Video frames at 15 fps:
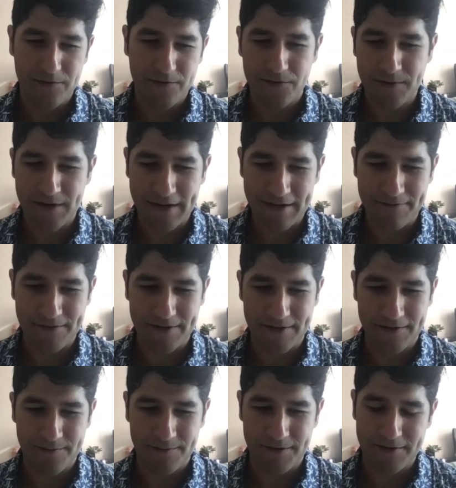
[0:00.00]
do have that
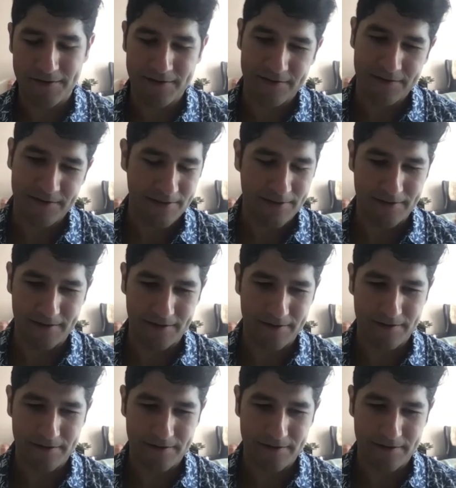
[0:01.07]
experience, there's nothing